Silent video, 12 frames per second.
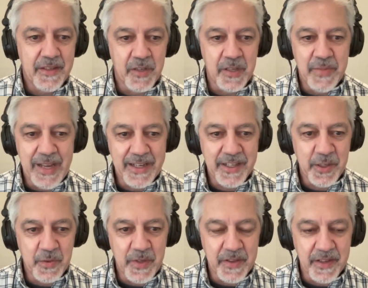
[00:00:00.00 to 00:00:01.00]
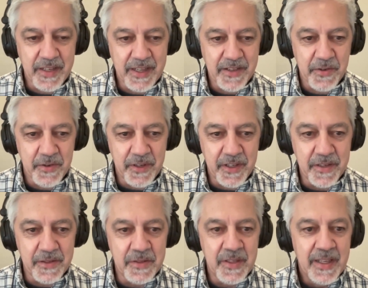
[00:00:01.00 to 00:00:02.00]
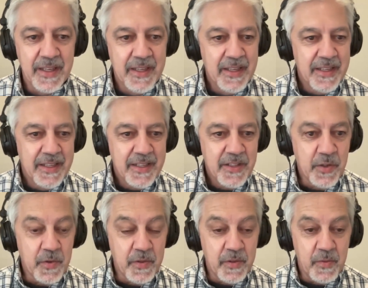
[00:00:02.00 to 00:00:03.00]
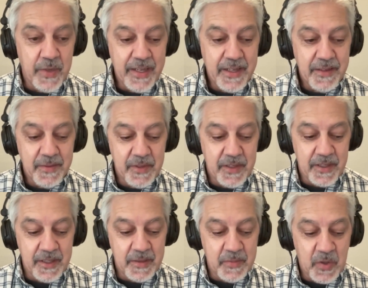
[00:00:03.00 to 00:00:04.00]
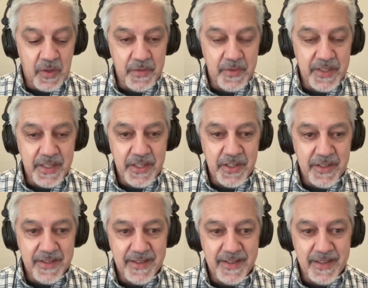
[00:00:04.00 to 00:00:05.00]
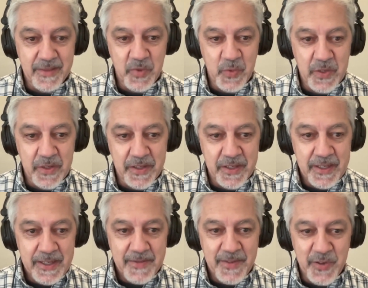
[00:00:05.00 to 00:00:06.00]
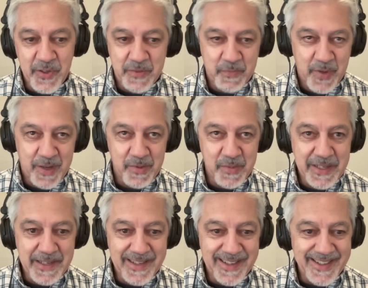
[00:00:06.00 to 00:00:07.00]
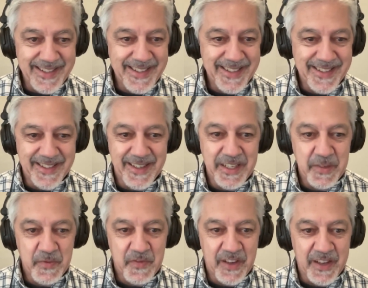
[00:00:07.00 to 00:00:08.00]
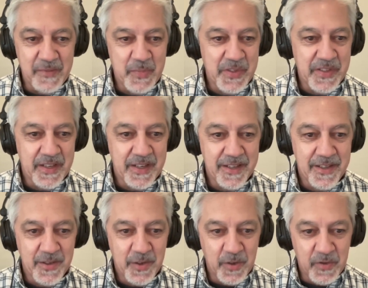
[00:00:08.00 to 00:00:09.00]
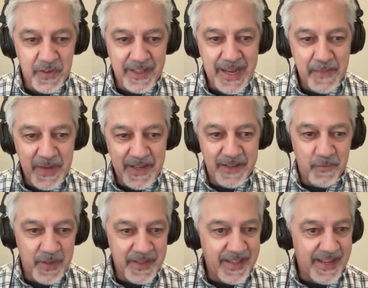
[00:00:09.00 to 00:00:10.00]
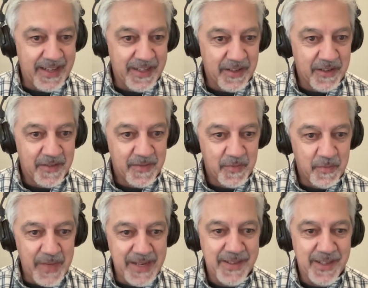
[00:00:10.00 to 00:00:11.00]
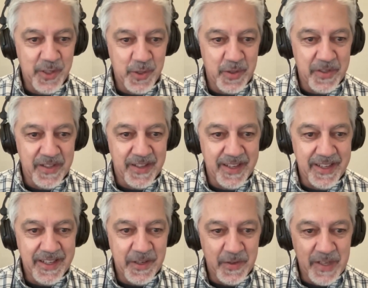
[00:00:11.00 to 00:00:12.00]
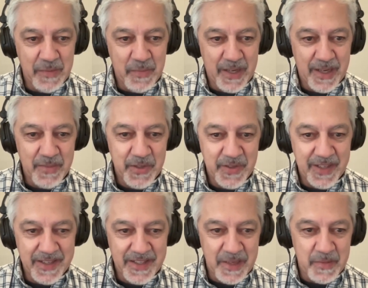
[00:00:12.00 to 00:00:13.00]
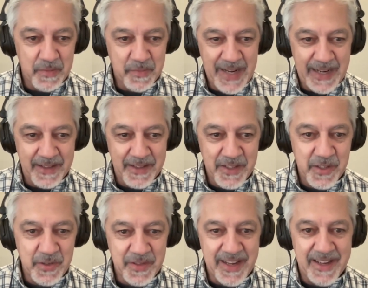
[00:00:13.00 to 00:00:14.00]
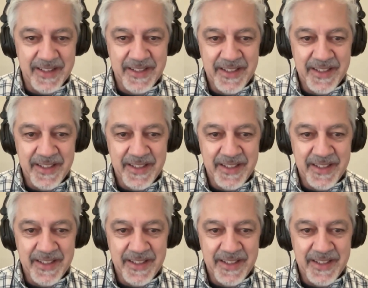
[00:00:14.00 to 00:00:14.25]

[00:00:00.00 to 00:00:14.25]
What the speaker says: come back to you with a yes or a no. So the way authorization systems work, there's probably 90 to 95% overlap in what that message looks like. Can Bob do this? Can Alice do that?